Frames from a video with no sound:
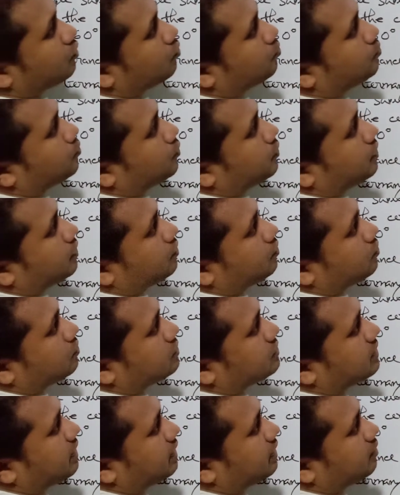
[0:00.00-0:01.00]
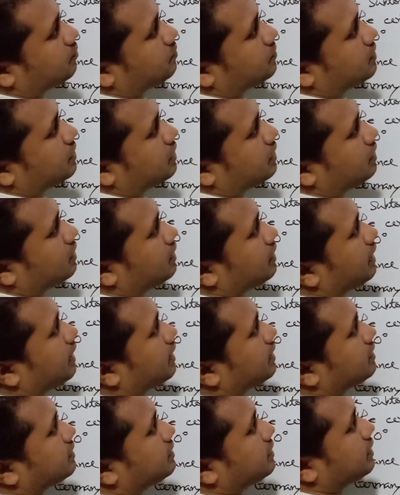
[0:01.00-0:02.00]
protector, set up there,
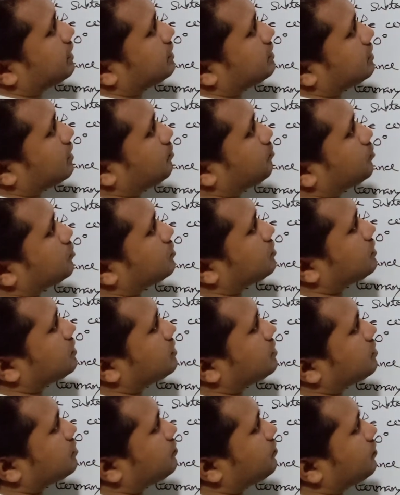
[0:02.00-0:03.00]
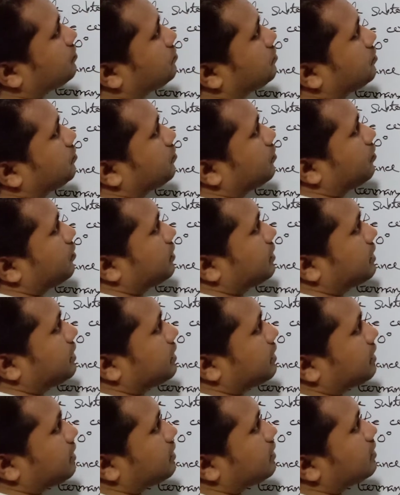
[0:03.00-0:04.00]
and take, suppose this is 54
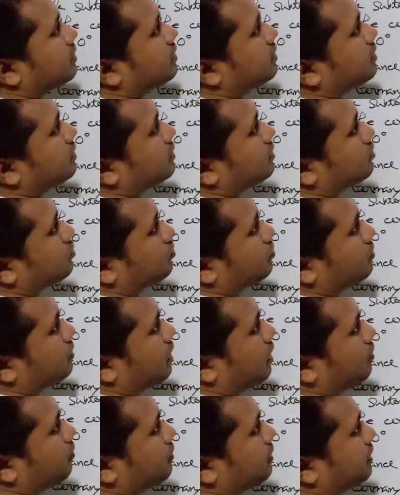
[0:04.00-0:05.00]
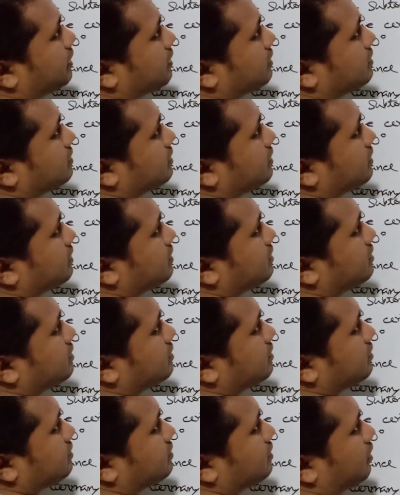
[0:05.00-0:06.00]
degree. So now we can say this
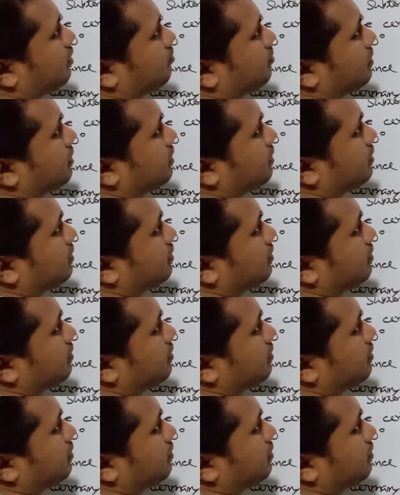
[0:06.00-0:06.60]
is Germany.